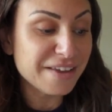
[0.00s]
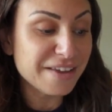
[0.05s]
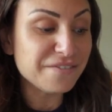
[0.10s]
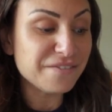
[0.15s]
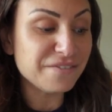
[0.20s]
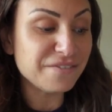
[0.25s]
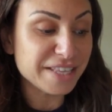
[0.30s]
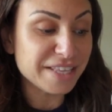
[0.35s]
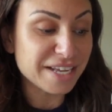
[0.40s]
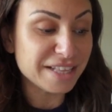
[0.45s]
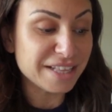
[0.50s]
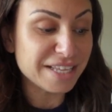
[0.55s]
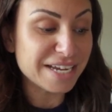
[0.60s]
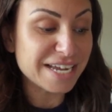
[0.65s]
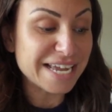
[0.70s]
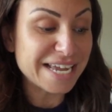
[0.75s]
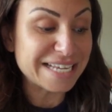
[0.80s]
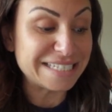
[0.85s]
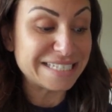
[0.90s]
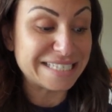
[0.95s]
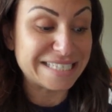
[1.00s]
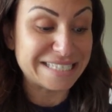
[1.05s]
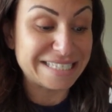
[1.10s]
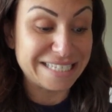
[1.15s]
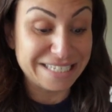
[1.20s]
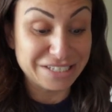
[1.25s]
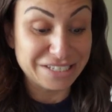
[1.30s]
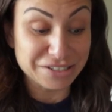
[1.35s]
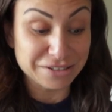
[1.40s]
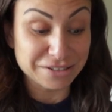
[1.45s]
vanilla, and
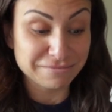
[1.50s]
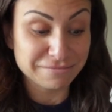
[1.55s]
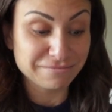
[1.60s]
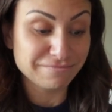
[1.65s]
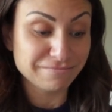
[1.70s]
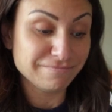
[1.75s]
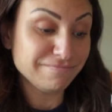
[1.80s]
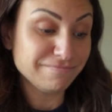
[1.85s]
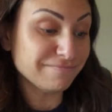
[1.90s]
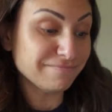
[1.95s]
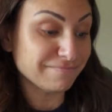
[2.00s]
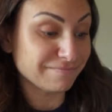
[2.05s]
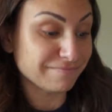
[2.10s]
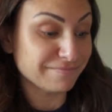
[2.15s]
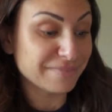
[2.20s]
cedar. Mm.